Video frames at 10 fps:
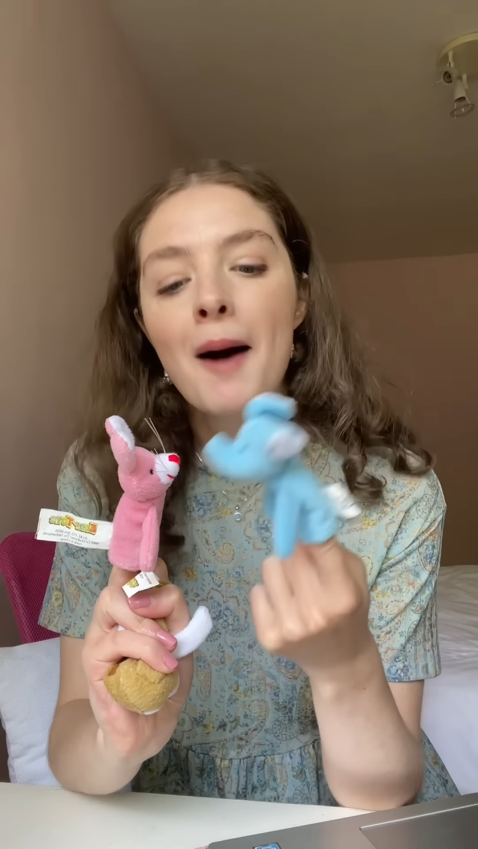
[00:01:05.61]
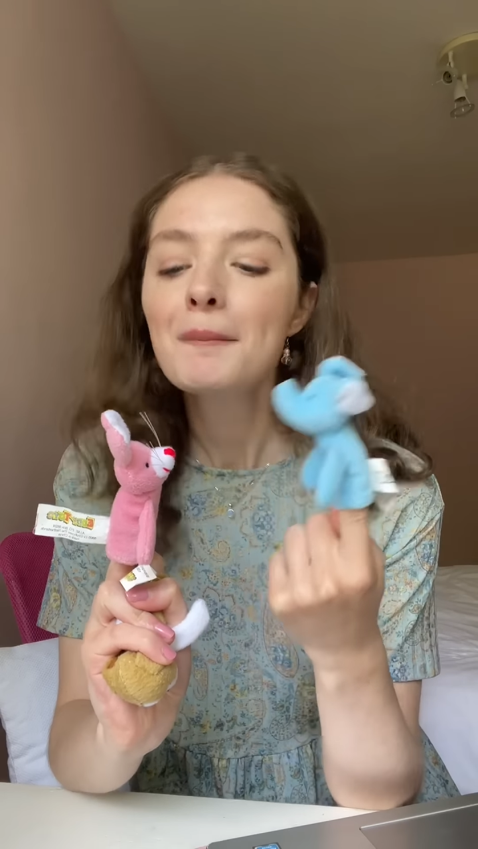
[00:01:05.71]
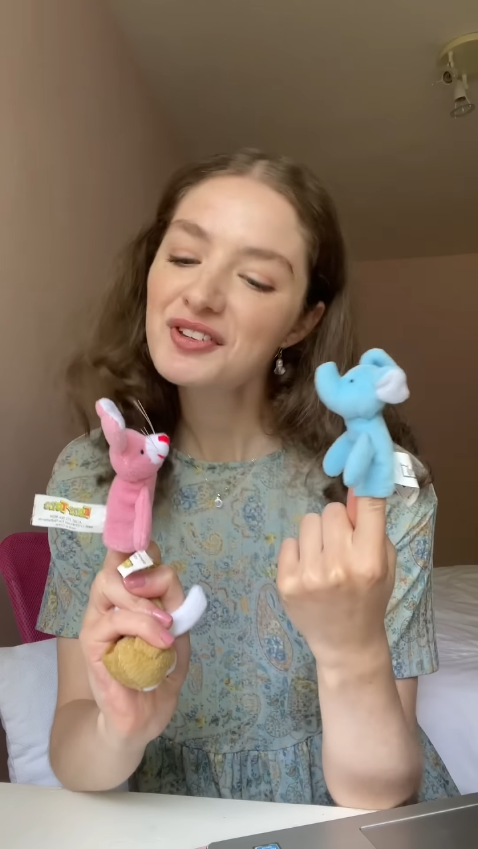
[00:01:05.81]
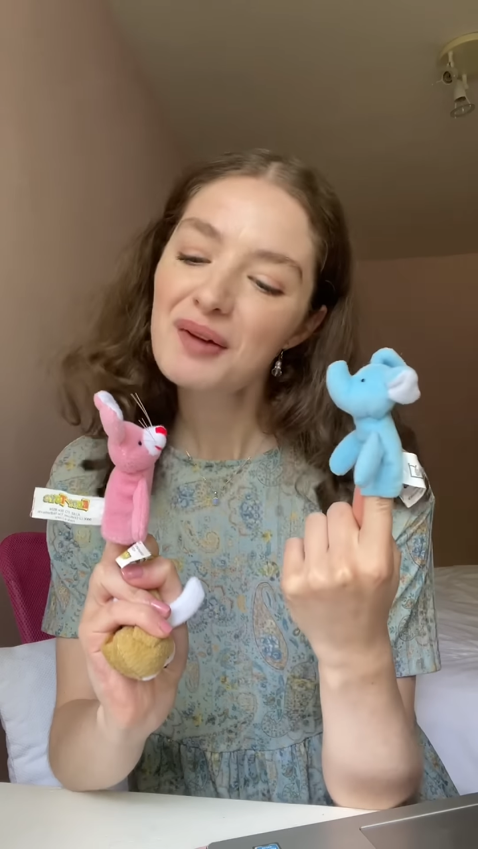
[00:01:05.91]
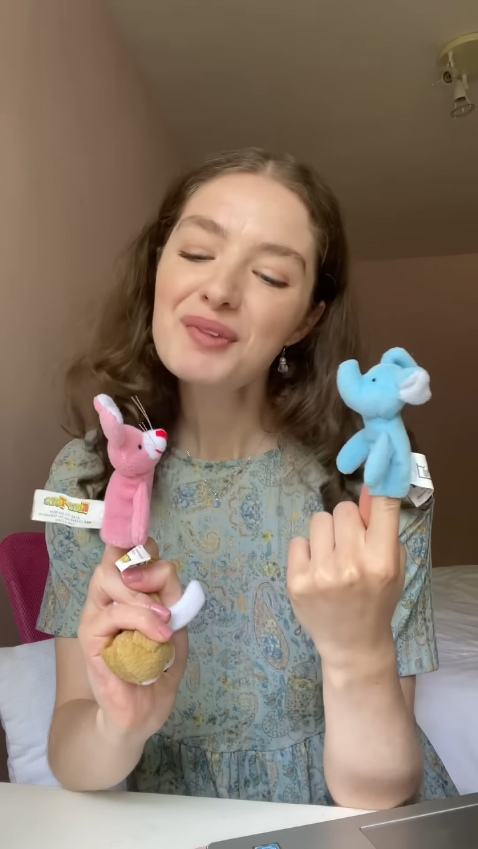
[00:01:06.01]

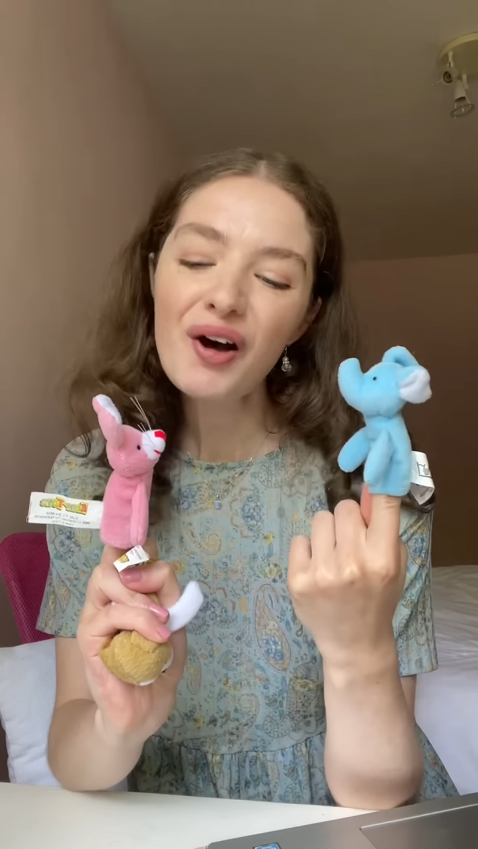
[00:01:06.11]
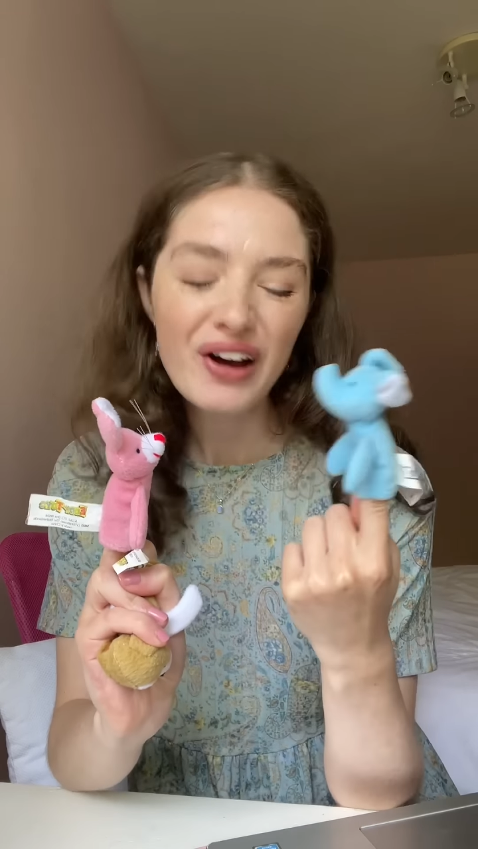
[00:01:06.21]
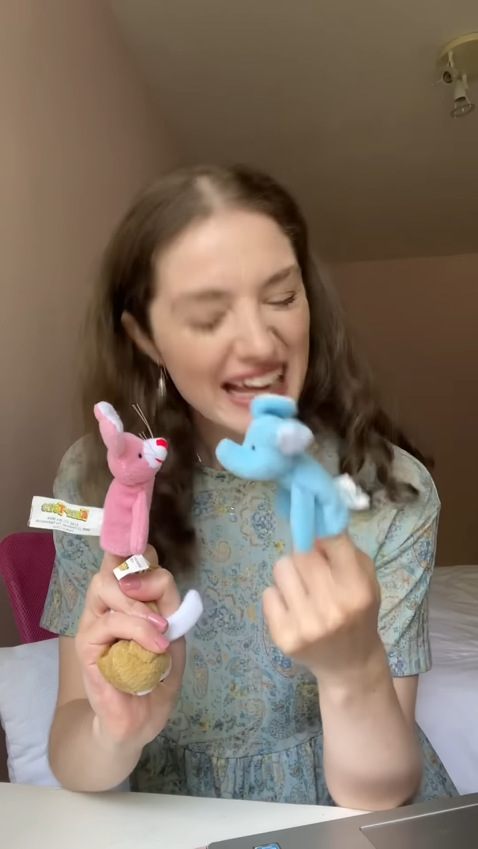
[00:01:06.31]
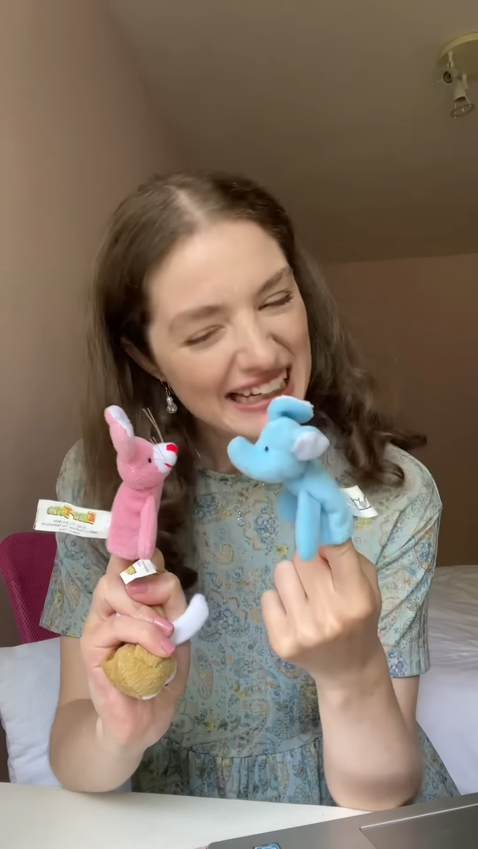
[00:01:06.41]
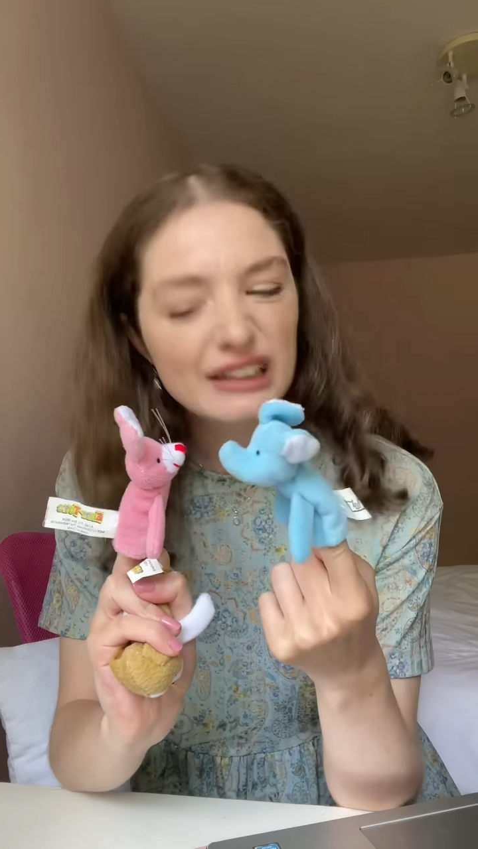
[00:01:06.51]
but I'm not
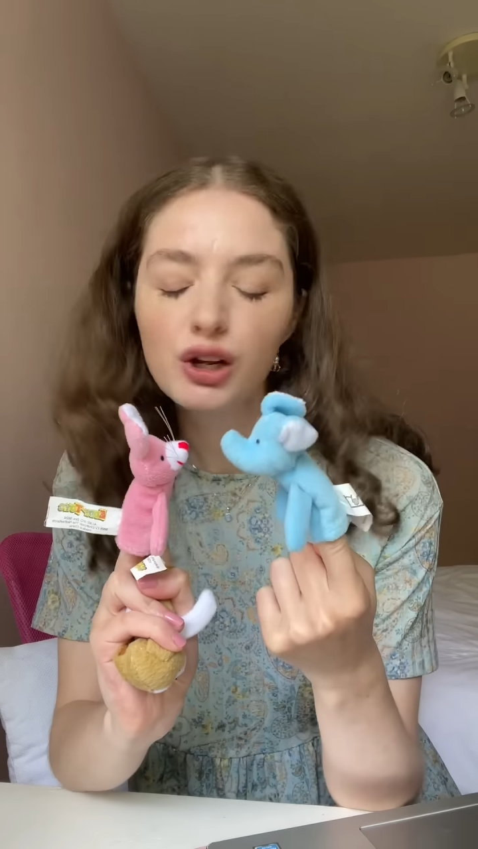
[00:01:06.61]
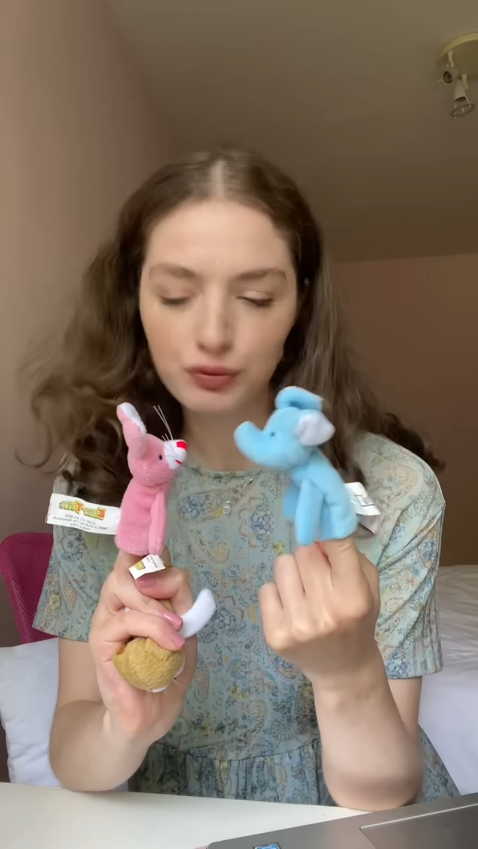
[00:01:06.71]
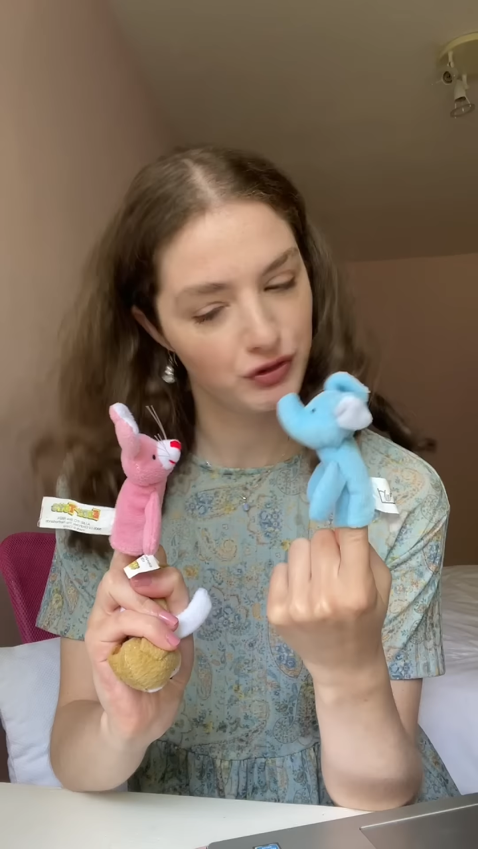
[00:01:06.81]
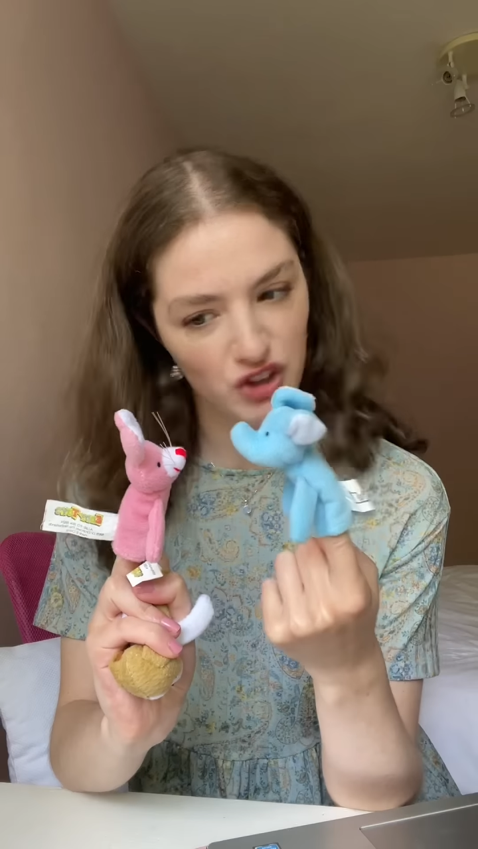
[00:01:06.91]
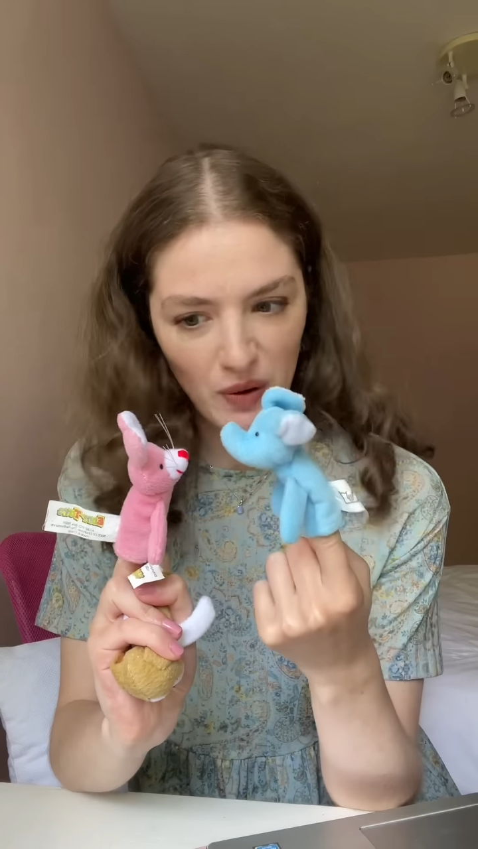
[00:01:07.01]
in love
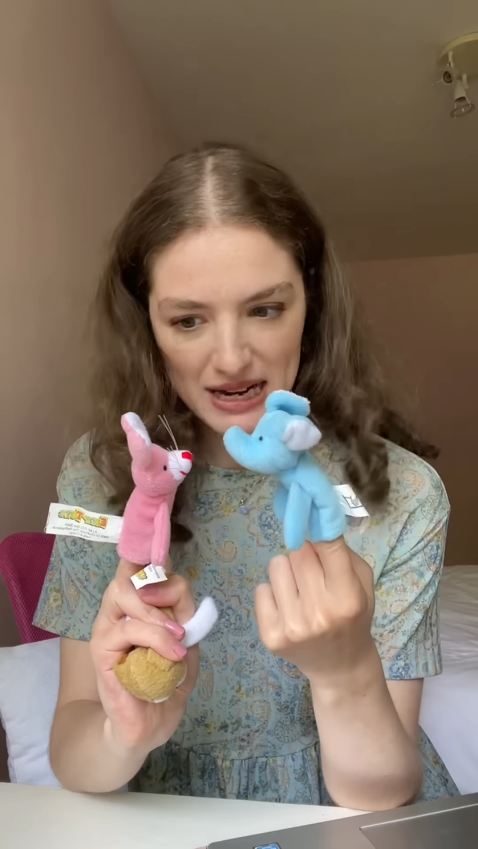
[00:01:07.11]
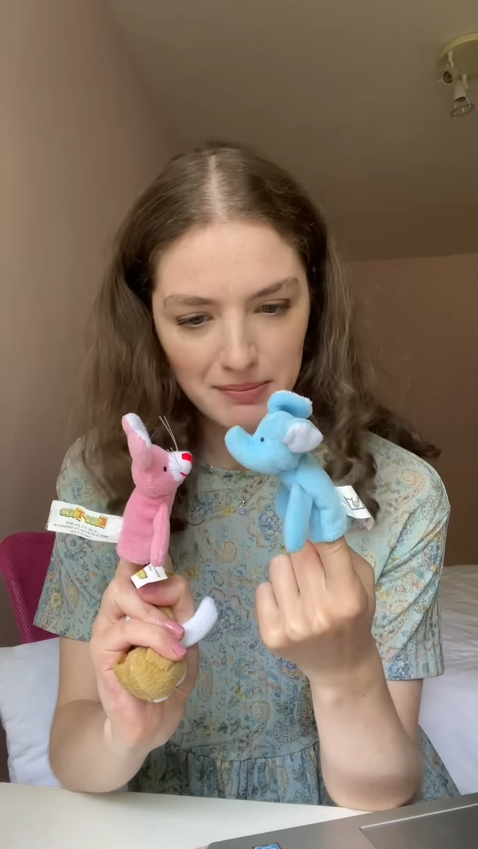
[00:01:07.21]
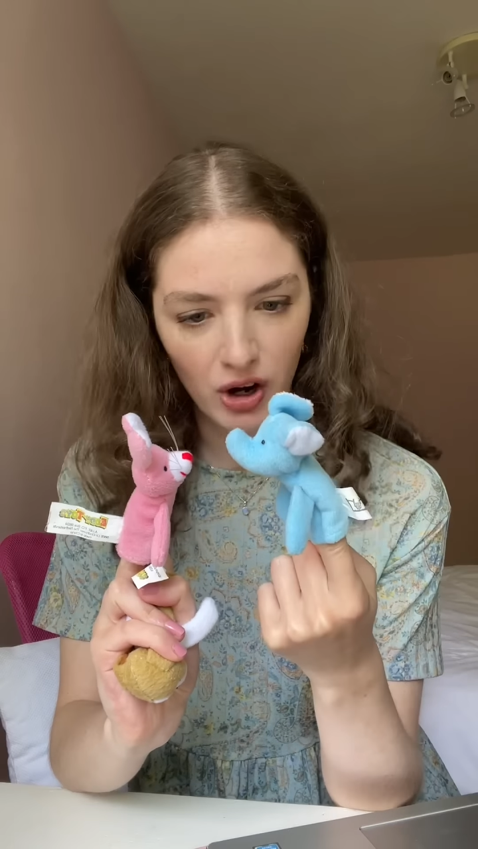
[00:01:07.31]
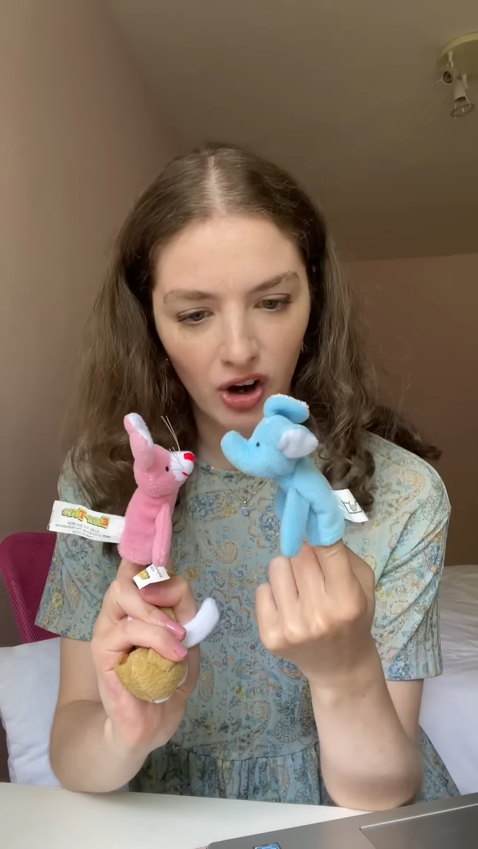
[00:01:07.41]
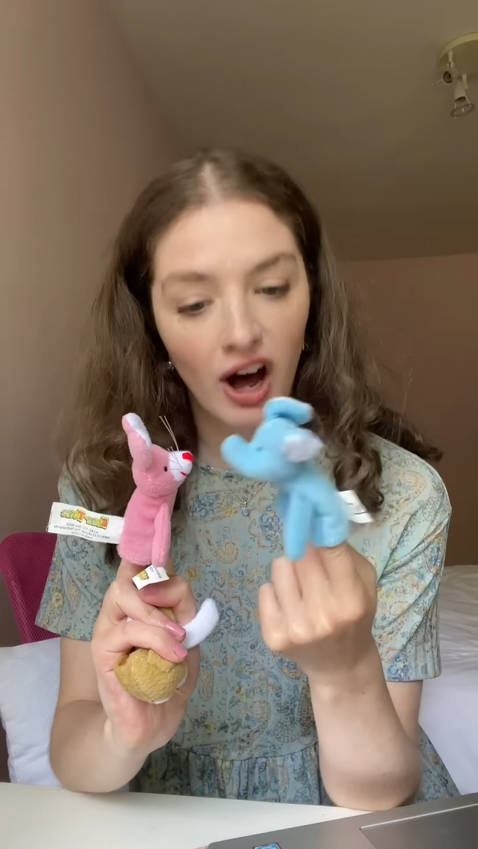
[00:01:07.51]
with you
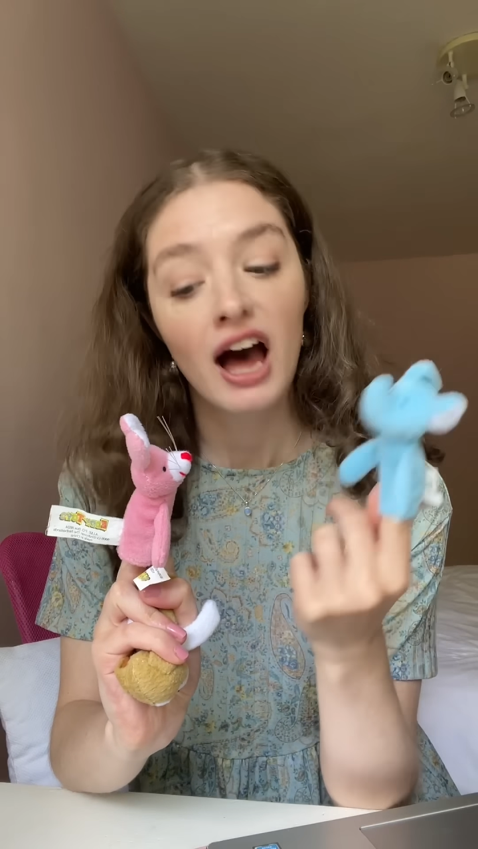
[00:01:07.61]
anymore.